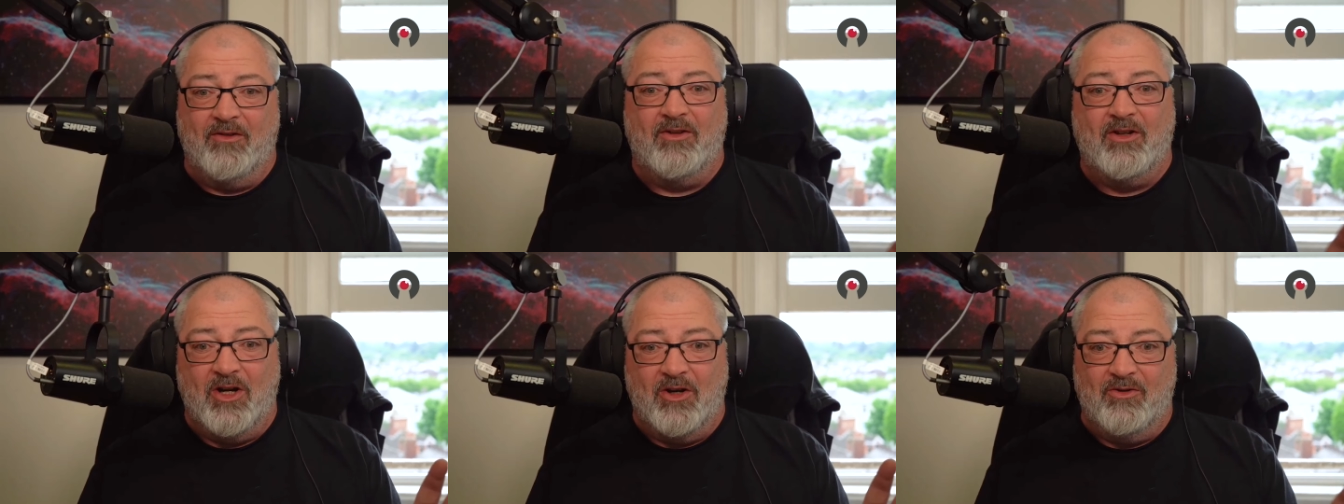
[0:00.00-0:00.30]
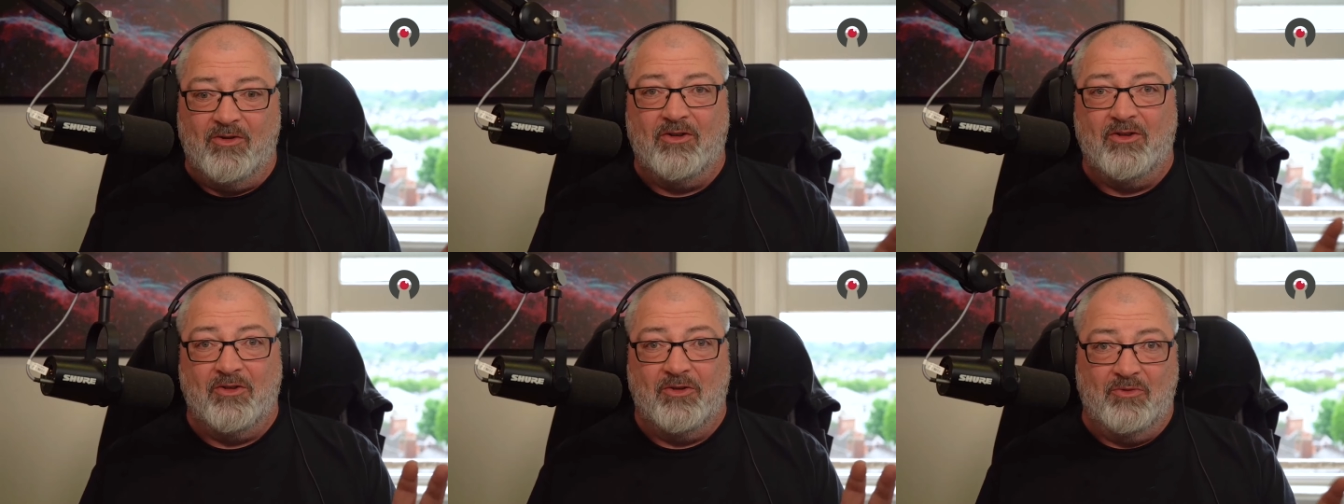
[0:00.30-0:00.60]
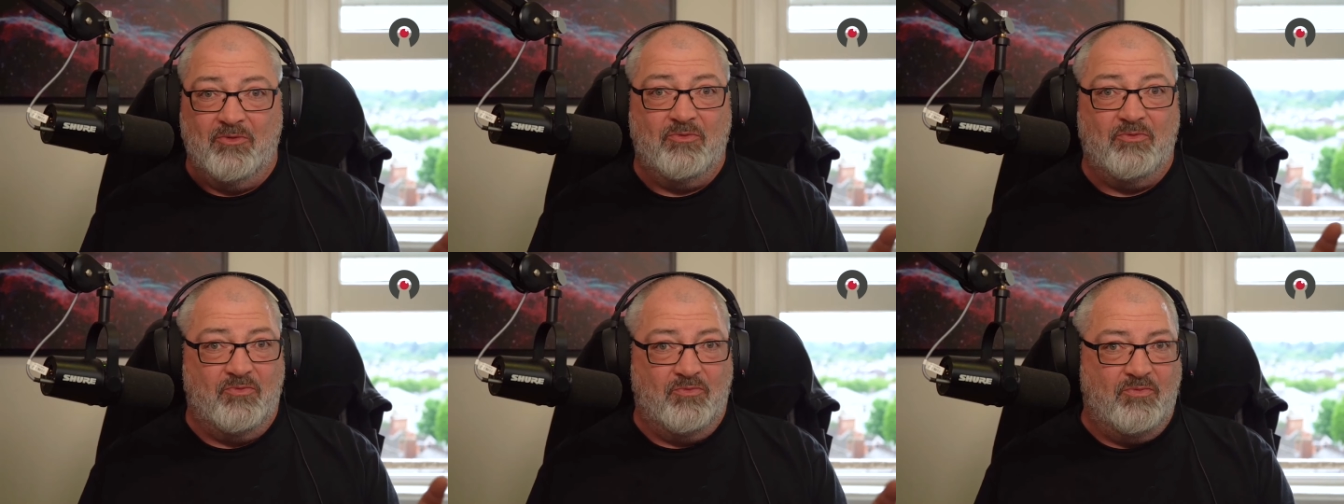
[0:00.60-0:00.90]
of goes
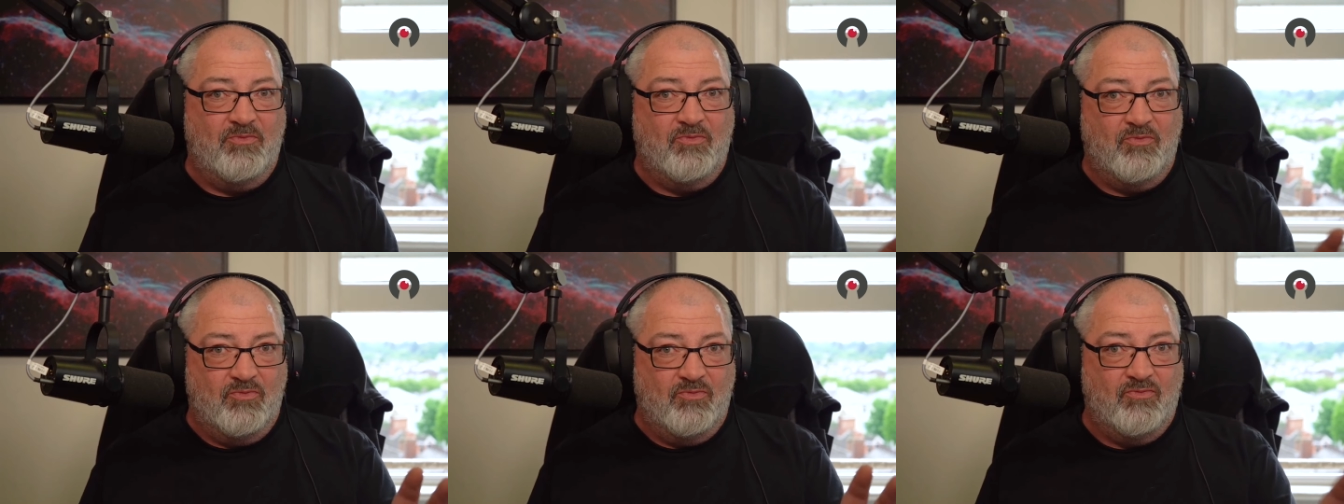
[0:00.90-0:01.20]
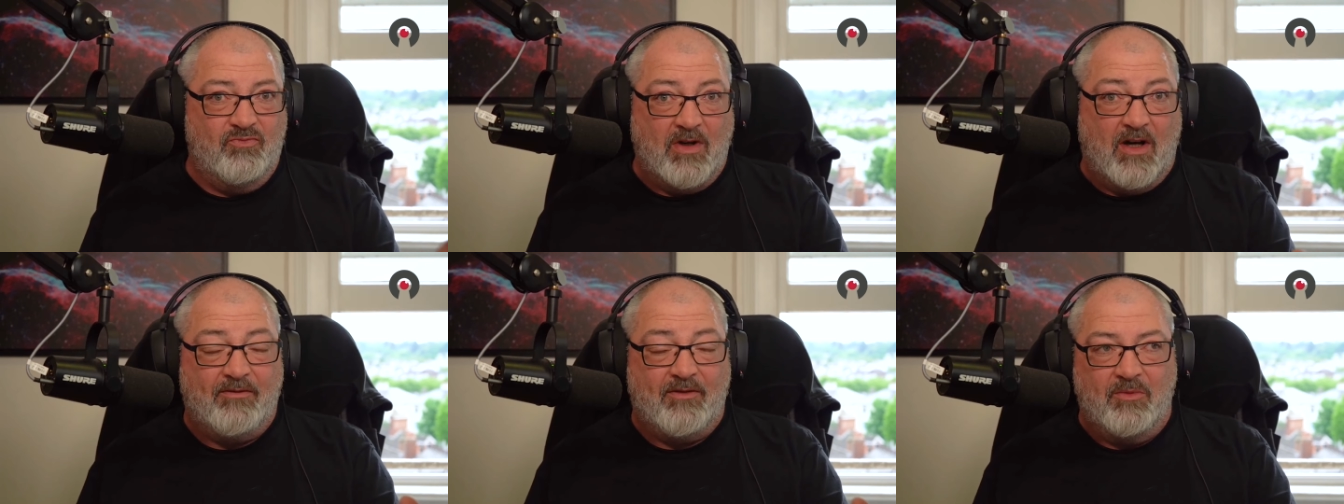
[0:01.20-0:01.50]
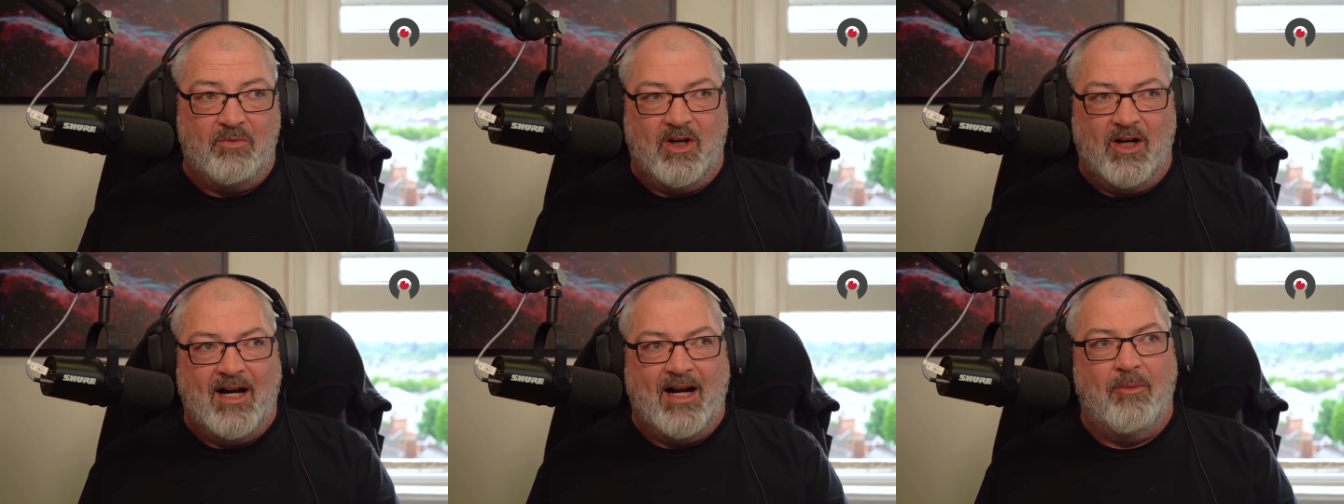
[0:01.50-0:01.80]
through
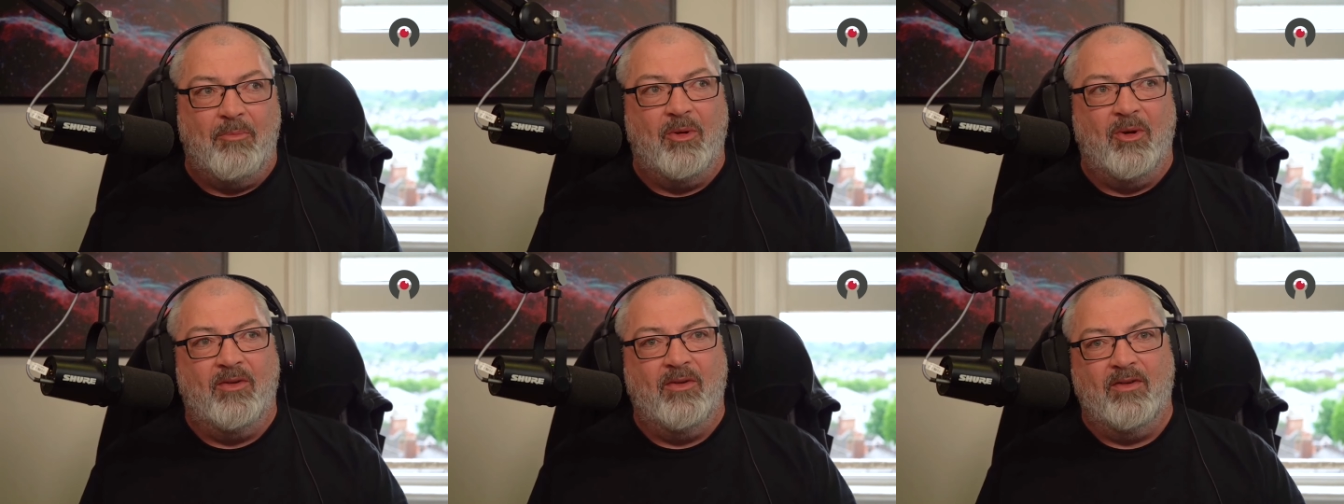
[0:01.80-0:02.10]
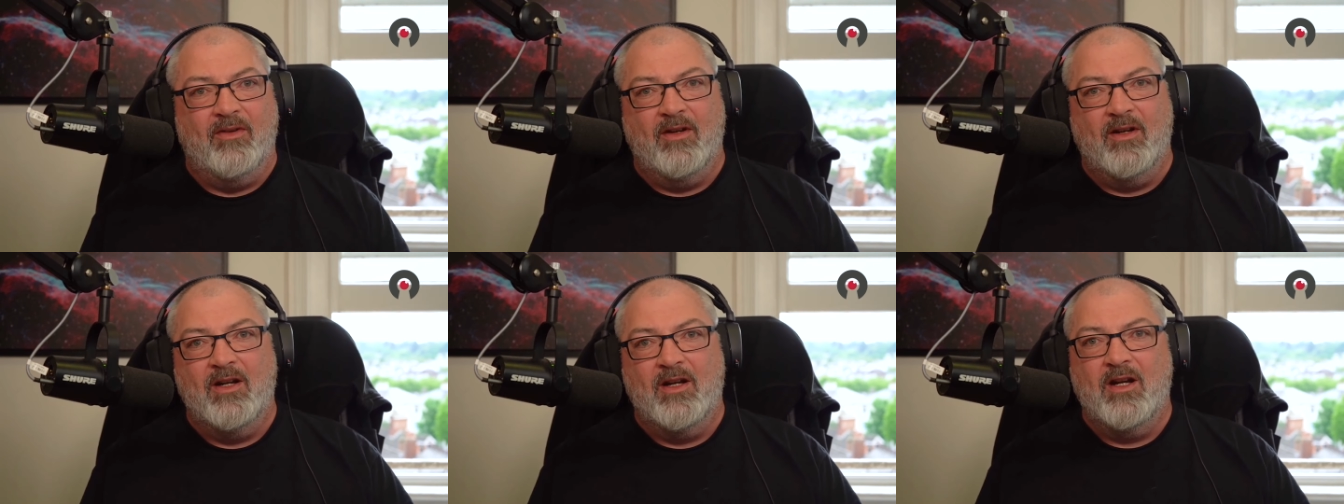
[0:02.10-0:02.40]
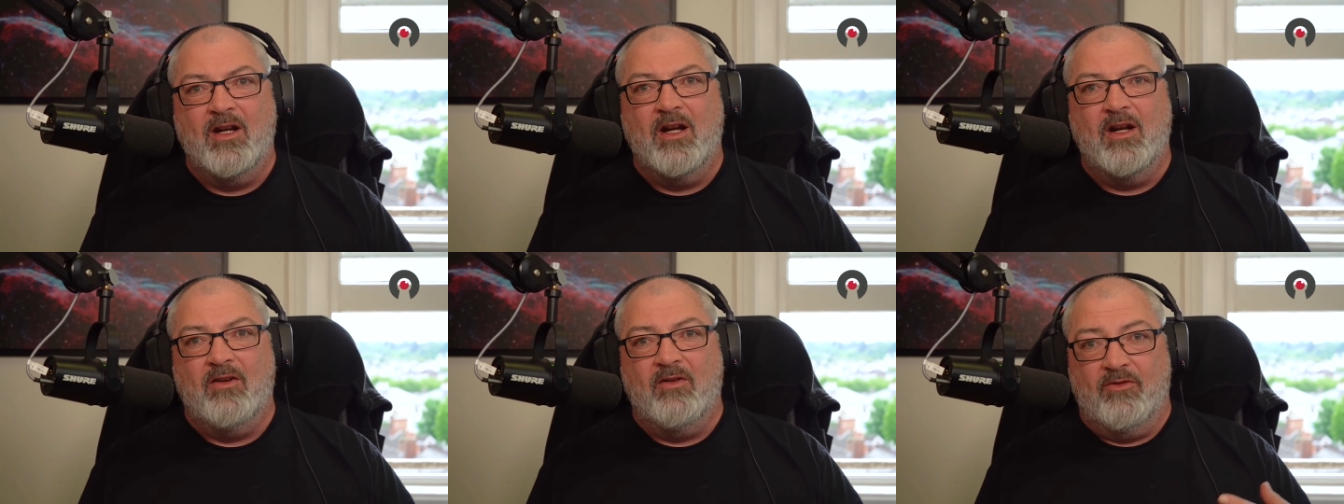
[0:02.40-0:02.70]
roughly what happened
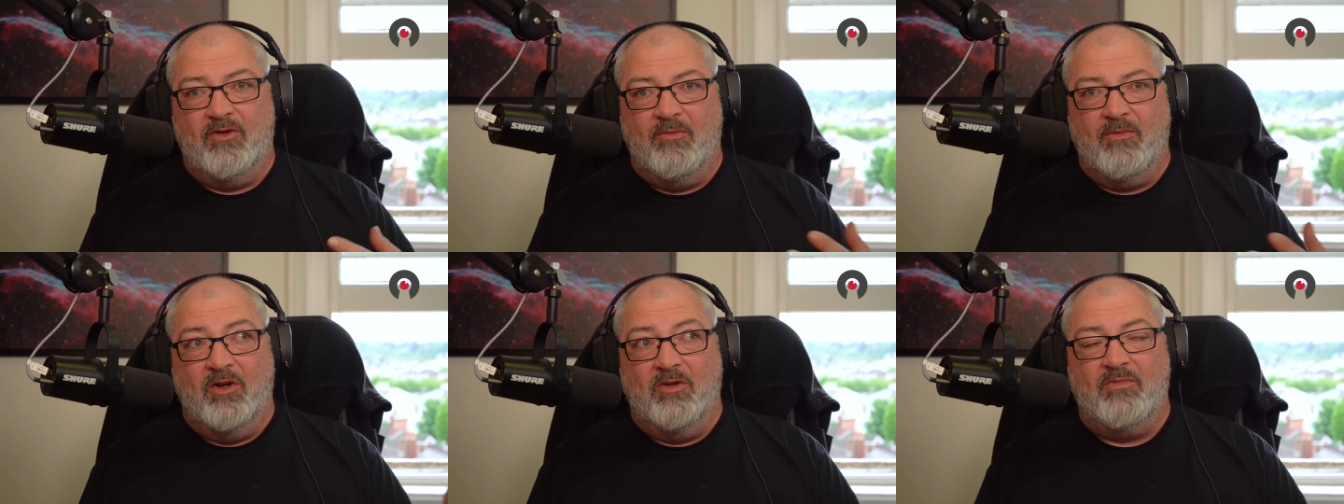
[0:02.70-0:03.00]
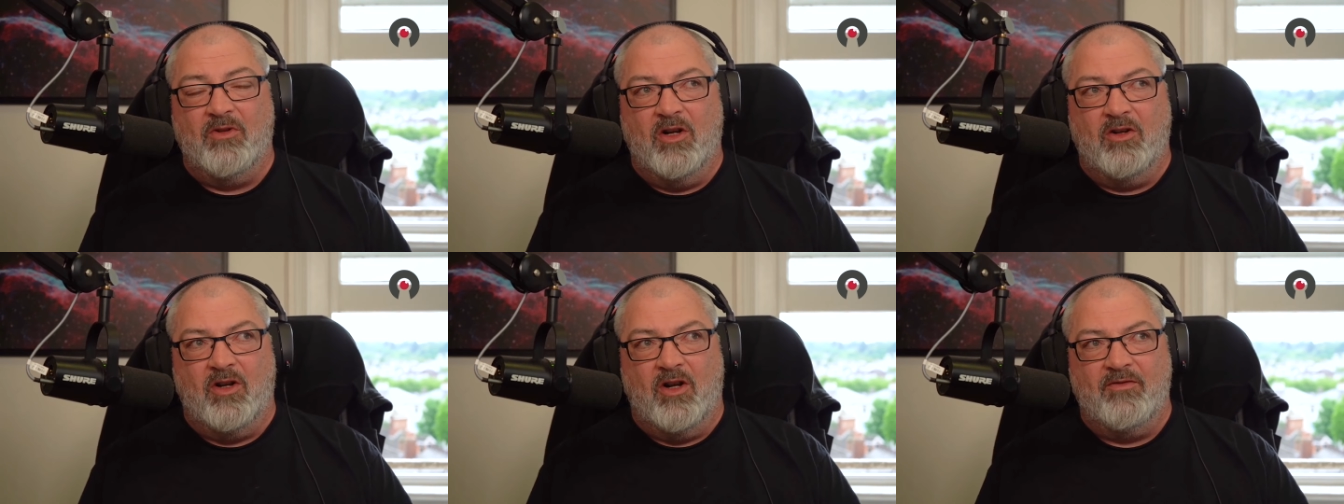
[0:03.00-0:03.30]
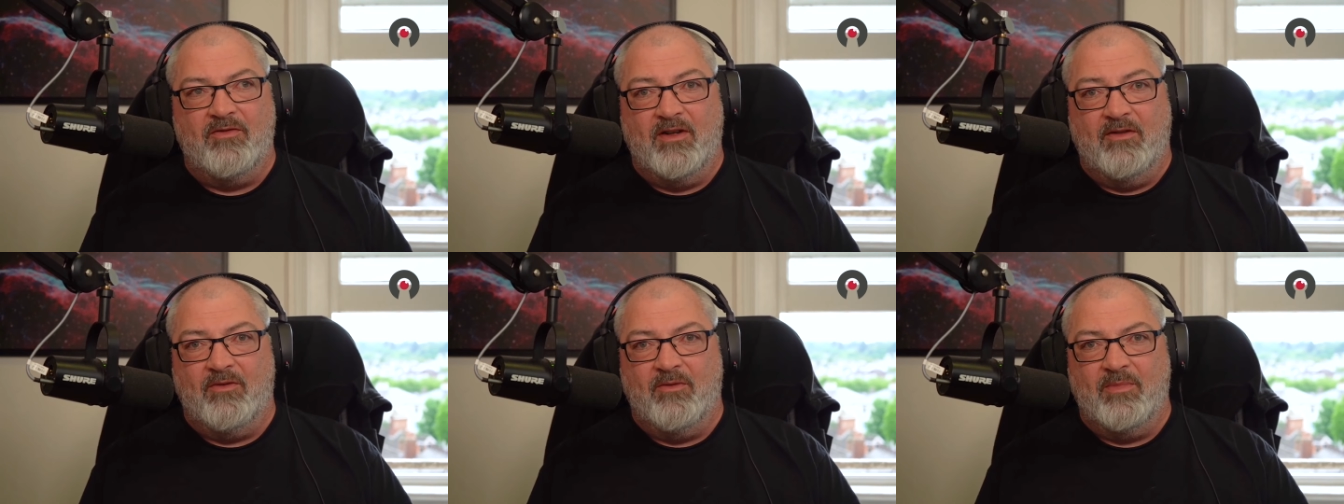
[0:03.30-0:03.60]
from a, a, lot
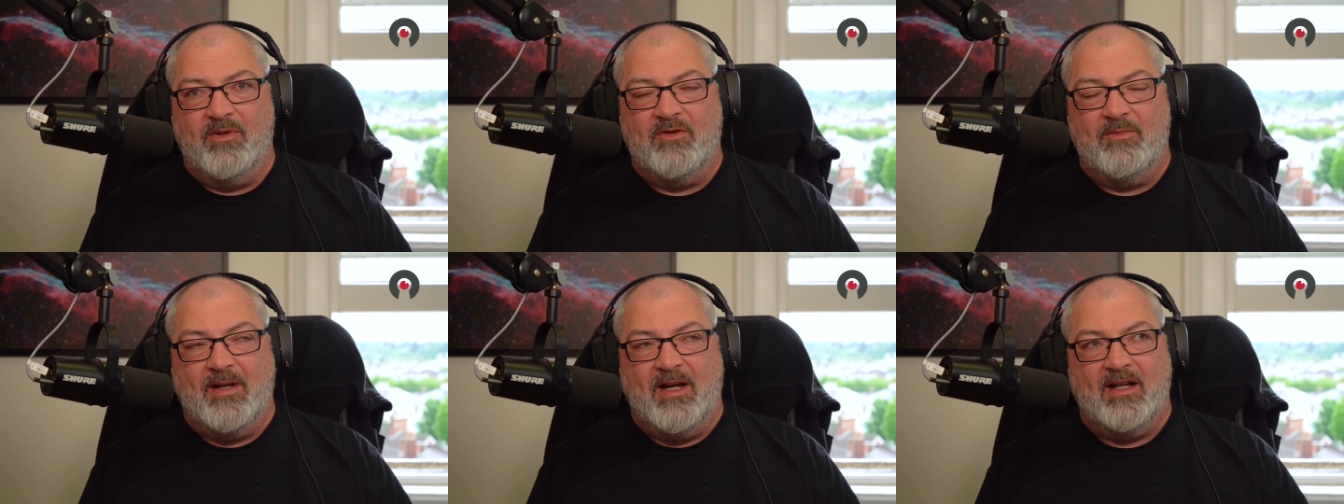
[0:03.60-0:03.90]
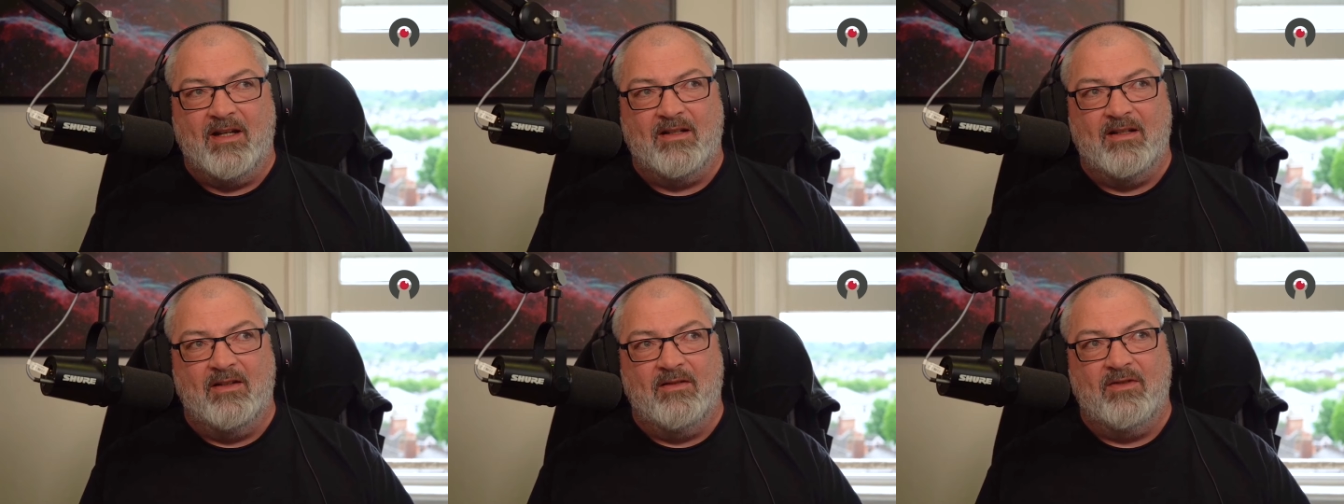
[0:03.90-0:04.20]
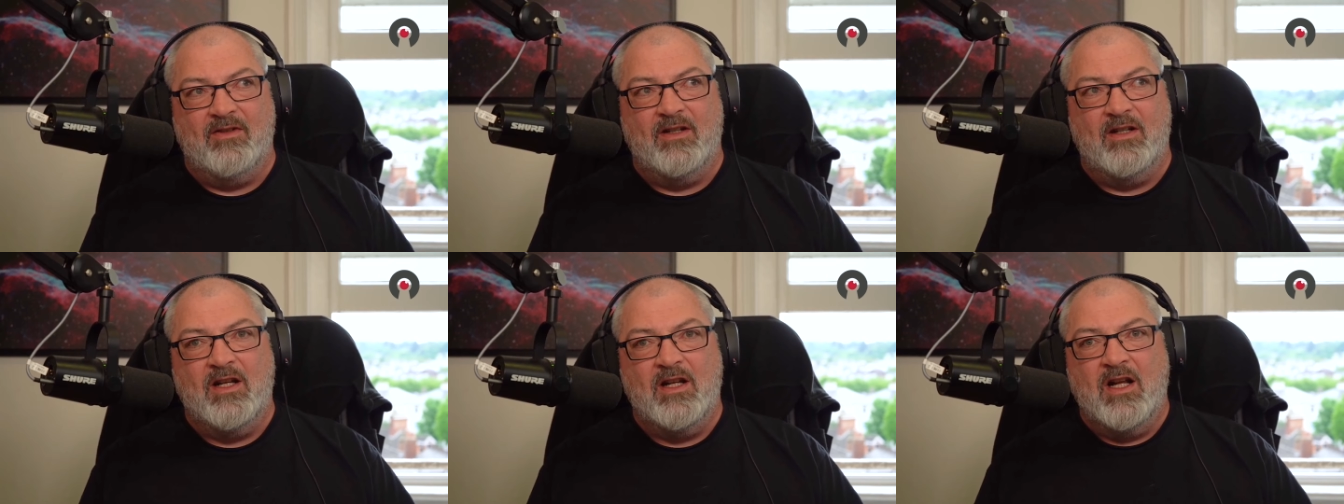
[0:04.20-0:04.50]
of different
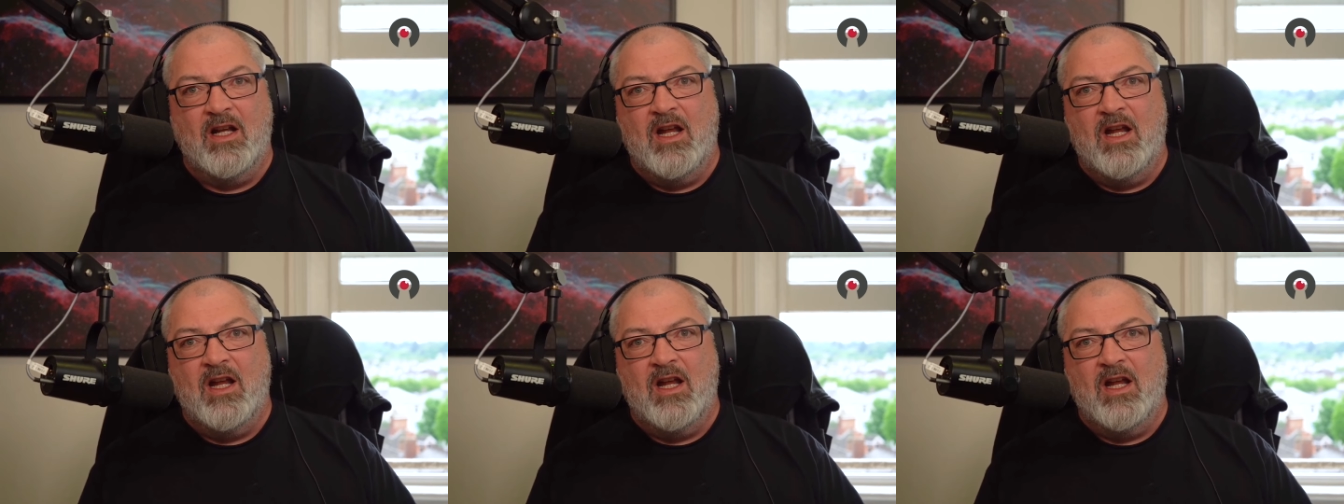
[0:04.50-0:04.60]
perspectives.